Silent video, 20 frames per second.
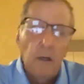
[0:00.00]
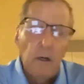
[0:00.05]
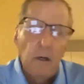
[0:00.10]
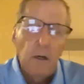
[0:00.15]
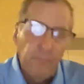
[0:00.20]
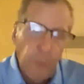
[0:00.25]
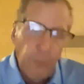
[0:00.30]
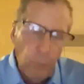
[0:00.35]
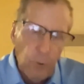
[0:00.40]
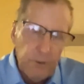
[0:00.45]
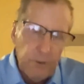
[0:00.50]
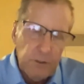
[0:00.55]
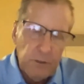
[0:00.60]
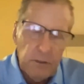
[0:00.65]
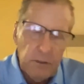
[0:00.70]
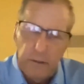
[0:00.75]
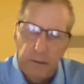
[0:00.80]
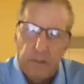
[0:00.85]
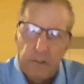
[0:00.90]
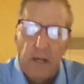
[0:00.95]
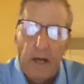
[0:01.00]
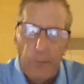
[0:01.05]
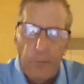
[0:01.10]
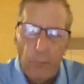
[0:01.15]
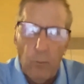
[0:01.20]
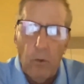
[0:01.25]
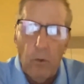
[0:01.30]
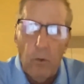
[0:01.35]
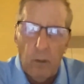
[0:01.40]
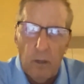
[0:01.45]
Unfortunately, not
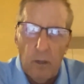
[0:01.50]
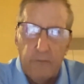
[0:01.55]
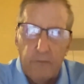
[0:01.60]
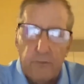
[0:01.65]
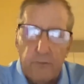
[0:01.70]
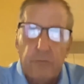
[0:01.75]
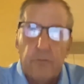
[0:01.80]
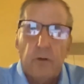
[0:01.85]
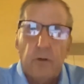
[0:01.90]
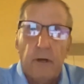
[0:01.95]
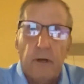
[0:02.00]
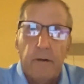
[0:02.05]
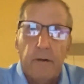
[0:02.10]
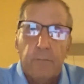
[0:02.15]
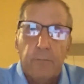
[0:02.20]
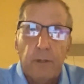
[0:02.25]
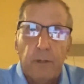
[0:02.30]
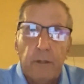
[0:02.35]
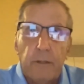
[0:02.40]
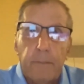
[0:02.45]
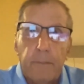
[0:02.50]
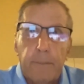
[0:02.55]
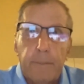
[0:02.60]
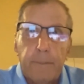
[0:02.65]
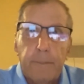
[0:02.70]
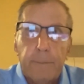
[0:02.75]
all kinds of chronic pain.